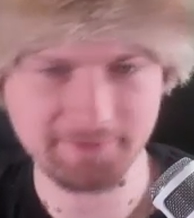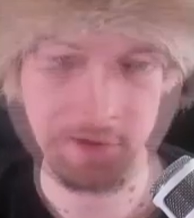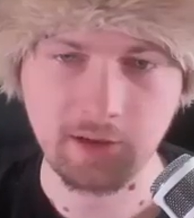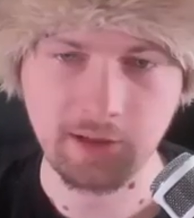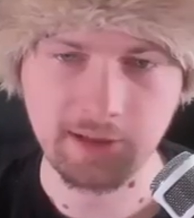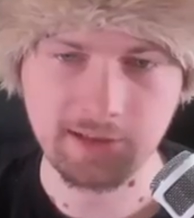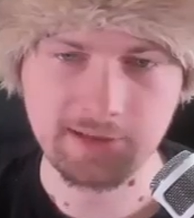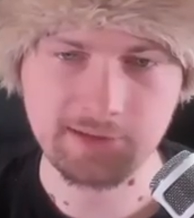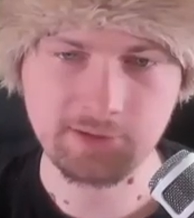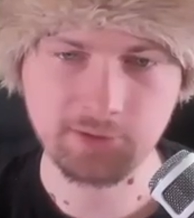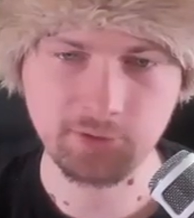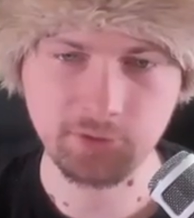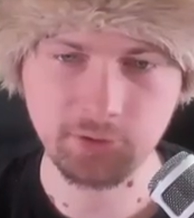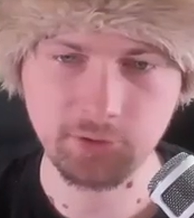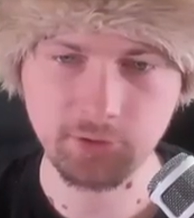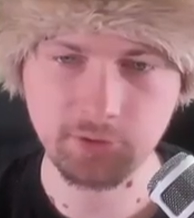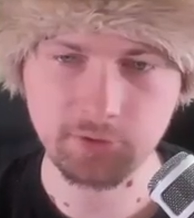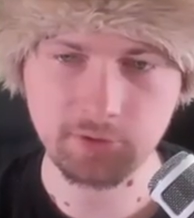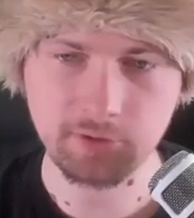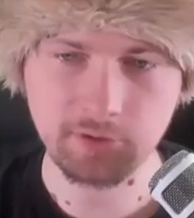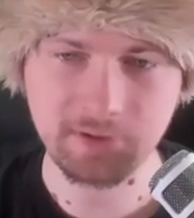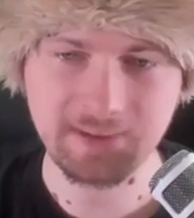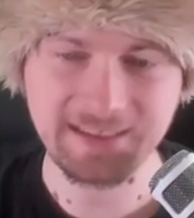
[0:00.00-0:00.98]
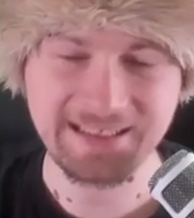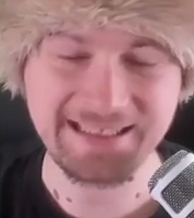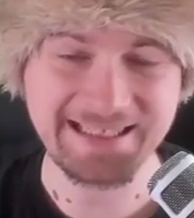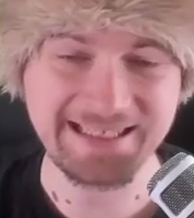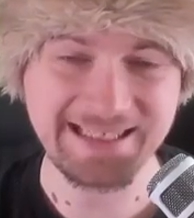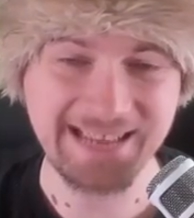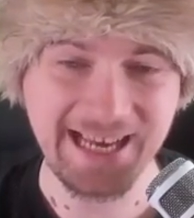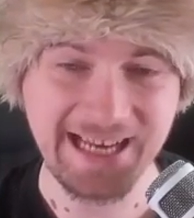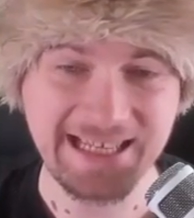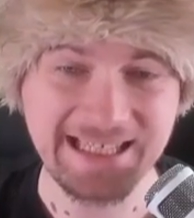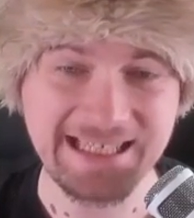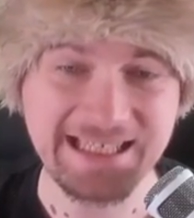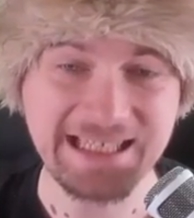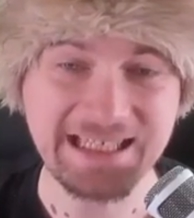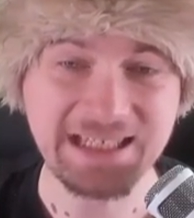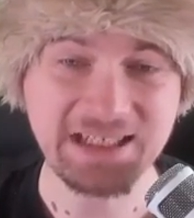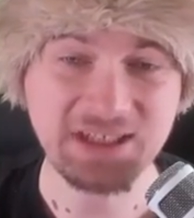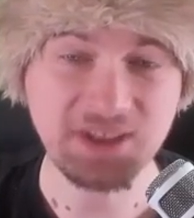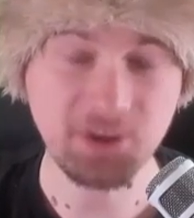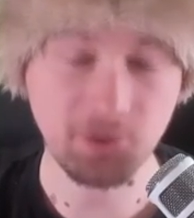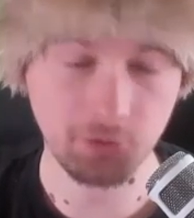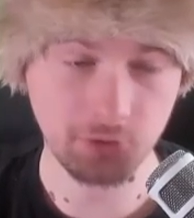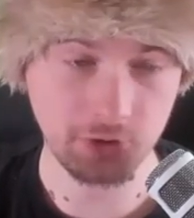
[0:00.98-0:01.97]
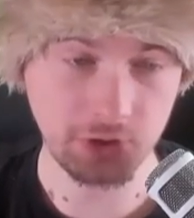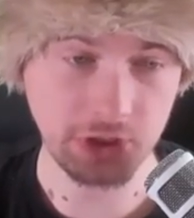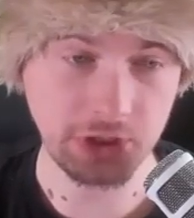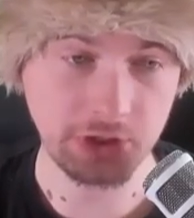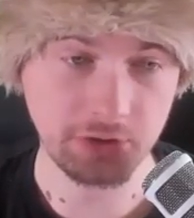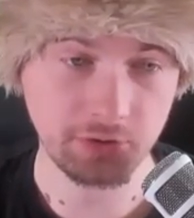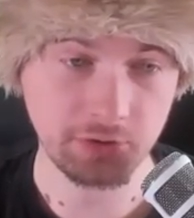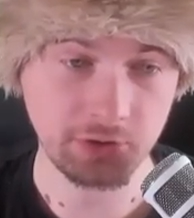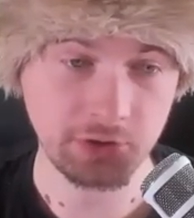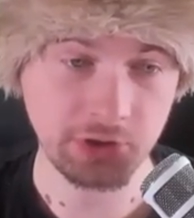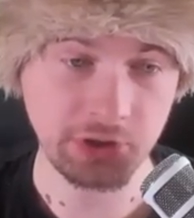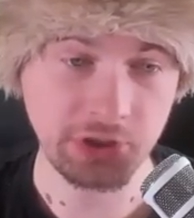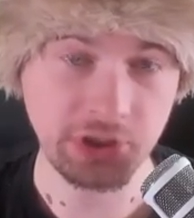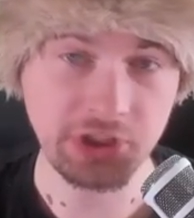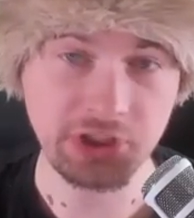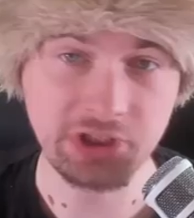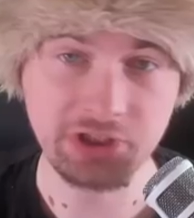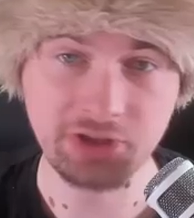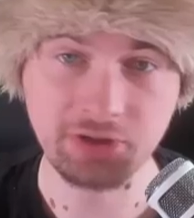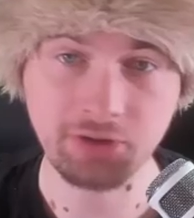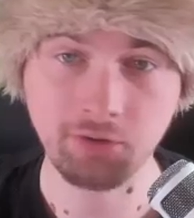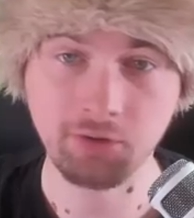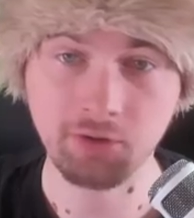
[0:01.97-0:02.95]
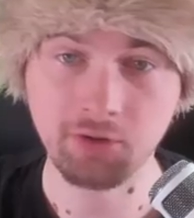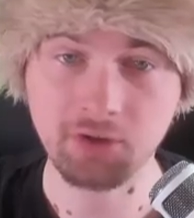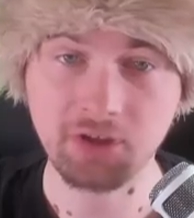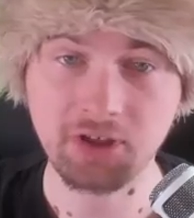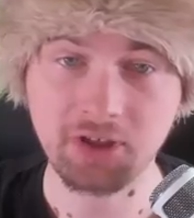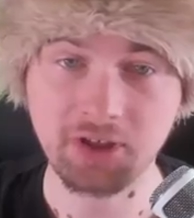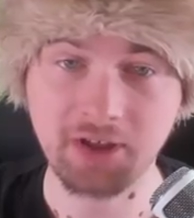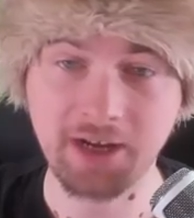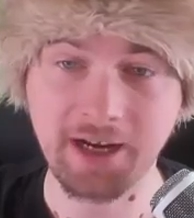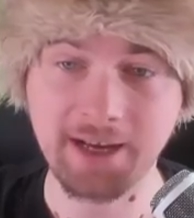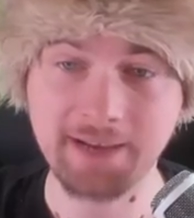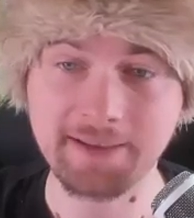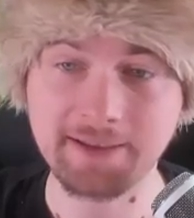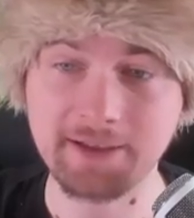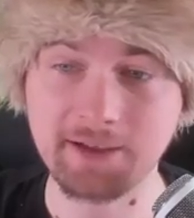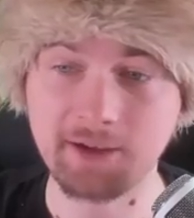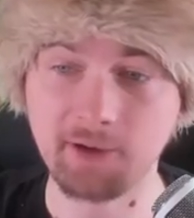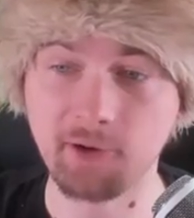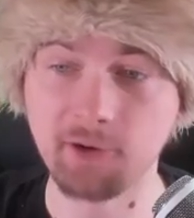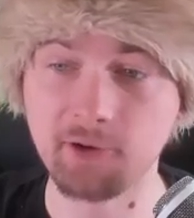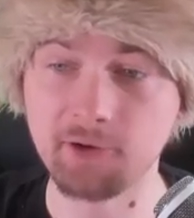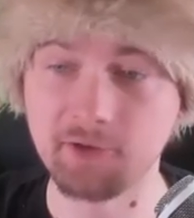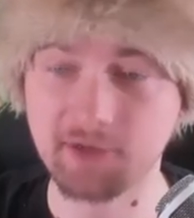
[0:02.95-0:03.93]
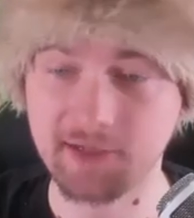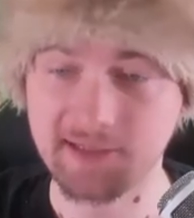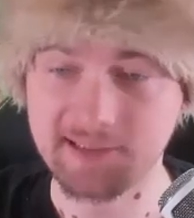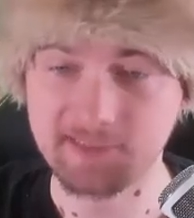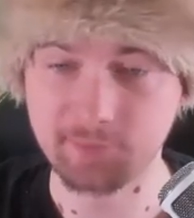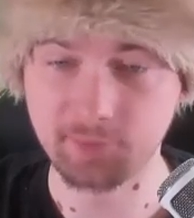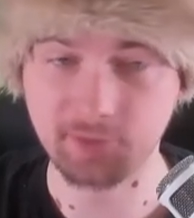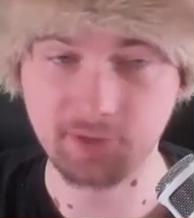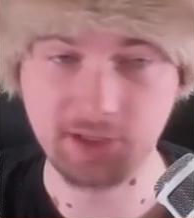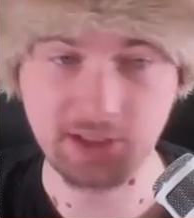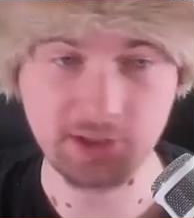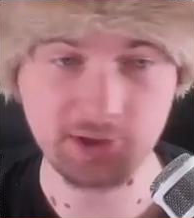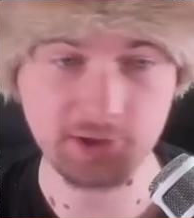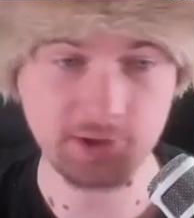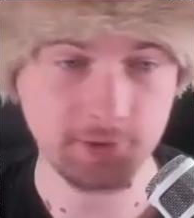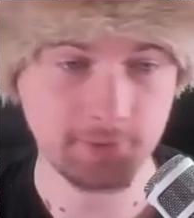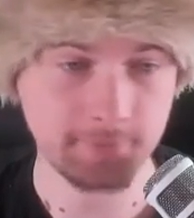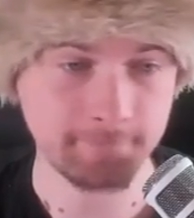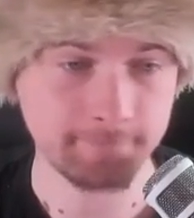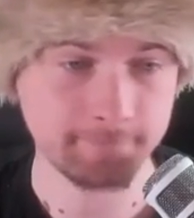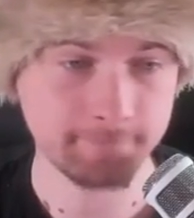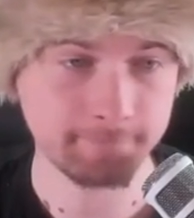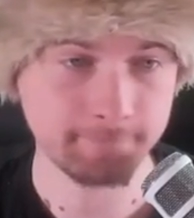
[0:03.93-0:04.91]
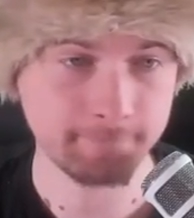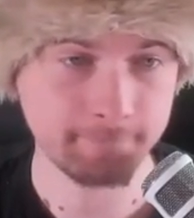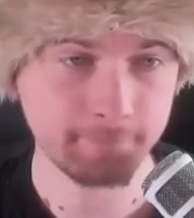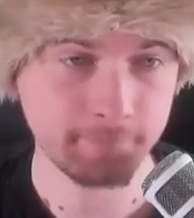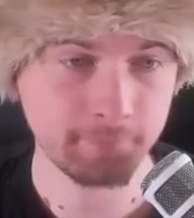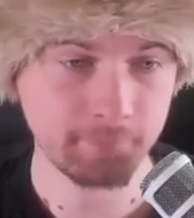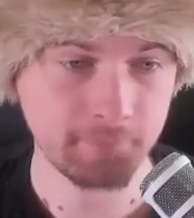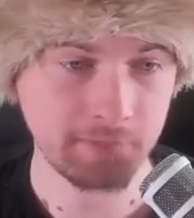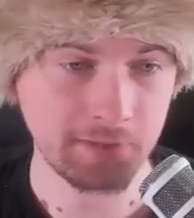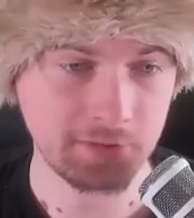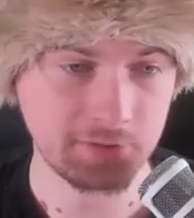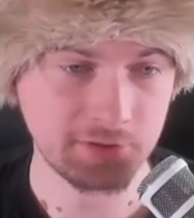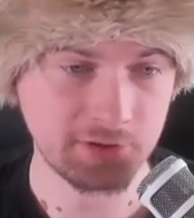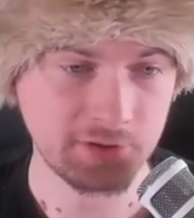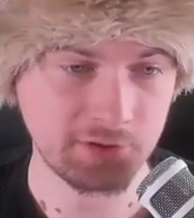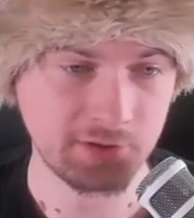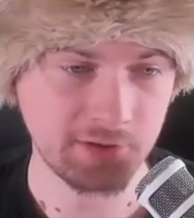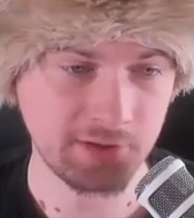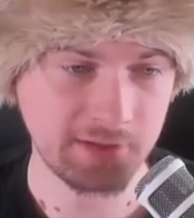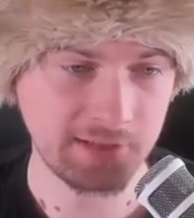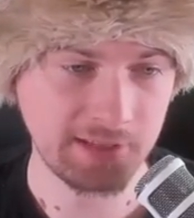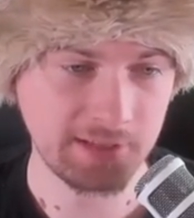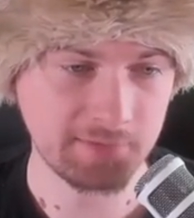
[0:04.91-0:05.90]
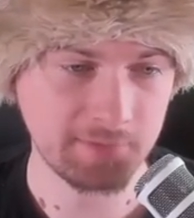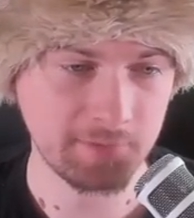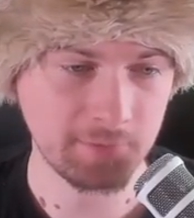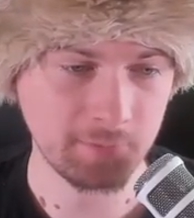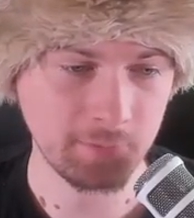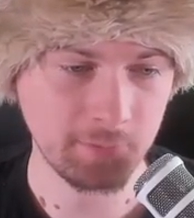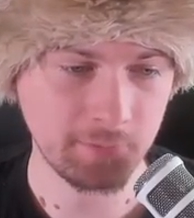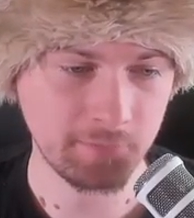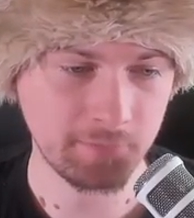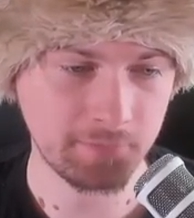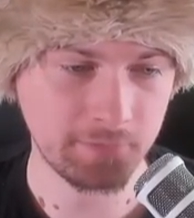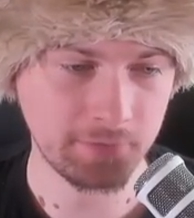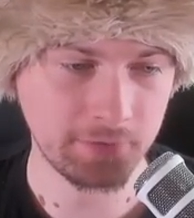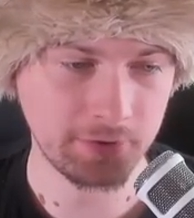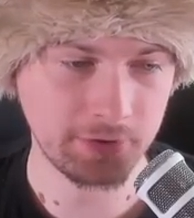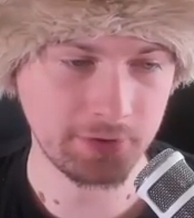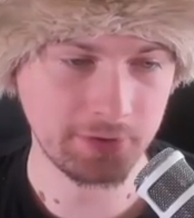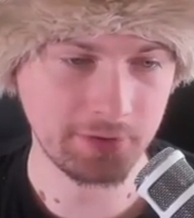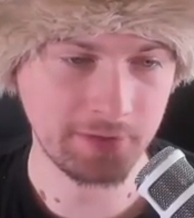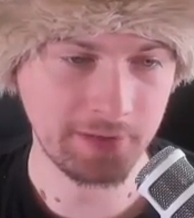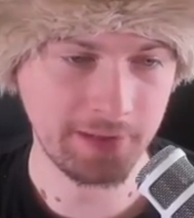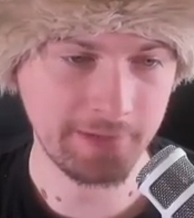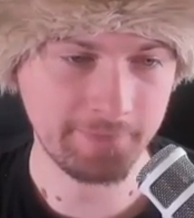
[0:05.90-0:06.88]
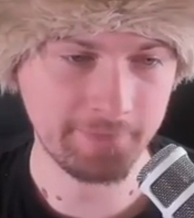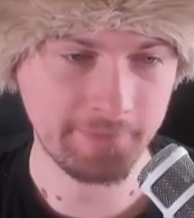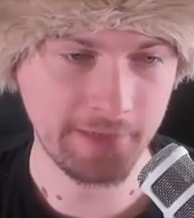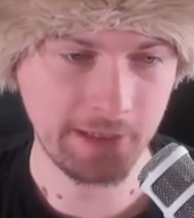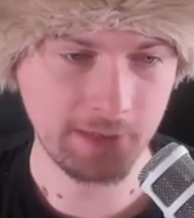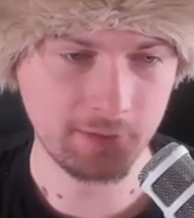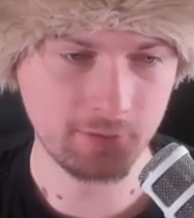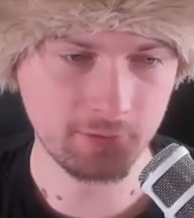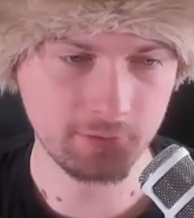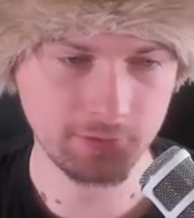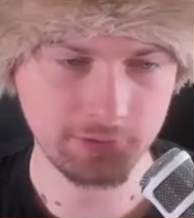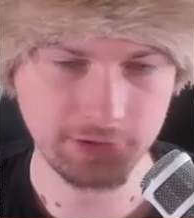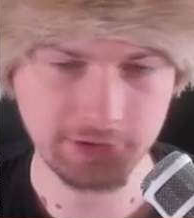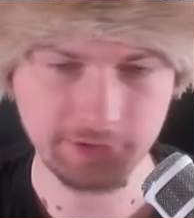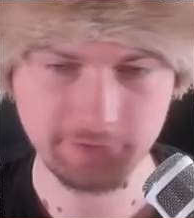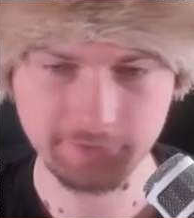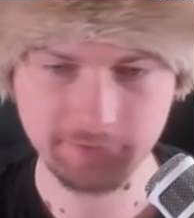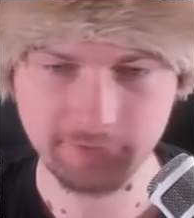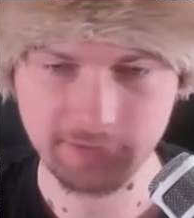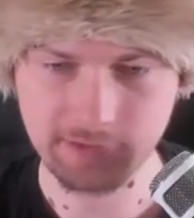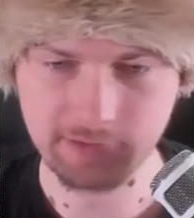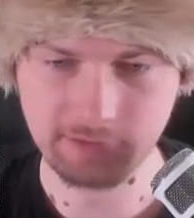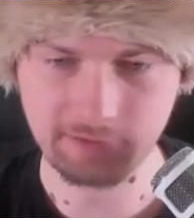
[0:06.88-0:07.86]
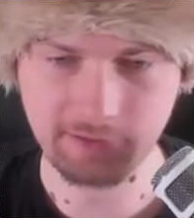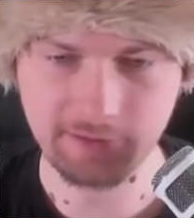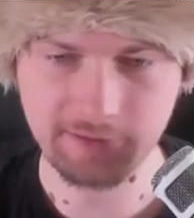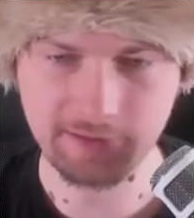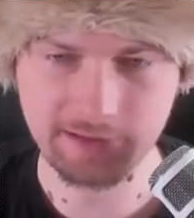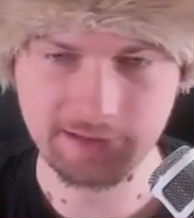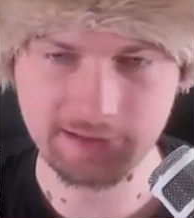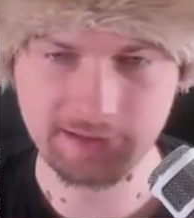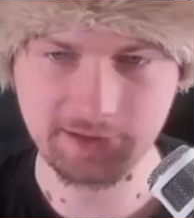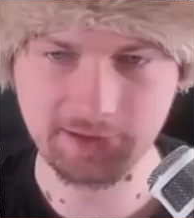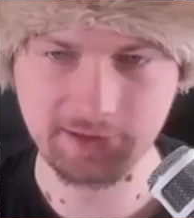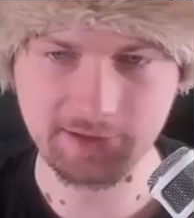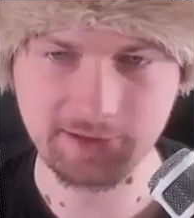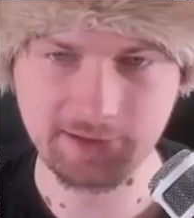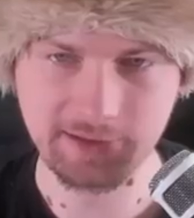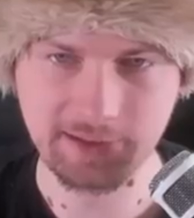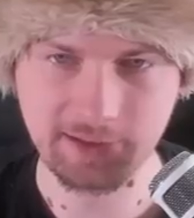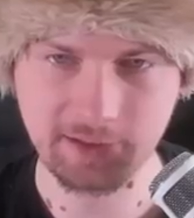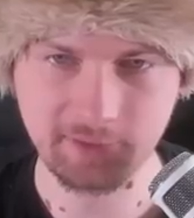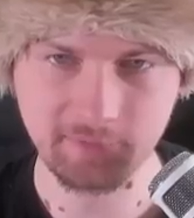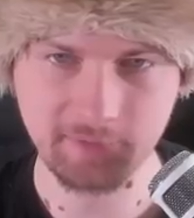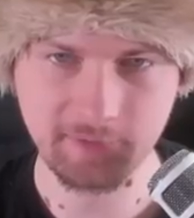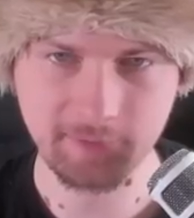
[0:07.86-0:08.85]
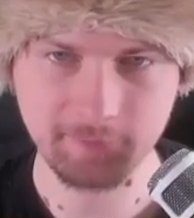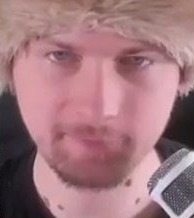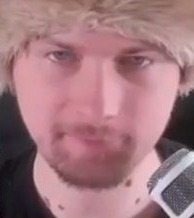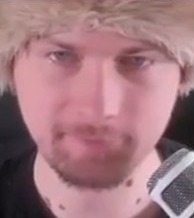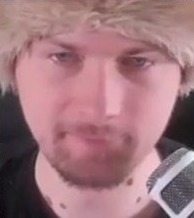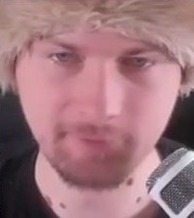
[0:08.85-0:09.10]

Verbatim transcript: Guys, good news, Sagi Yogir is no longer under Oirat's protection. I'm just gonna attack them with uh, Lanna called in, so Lanna is gonna take care of them,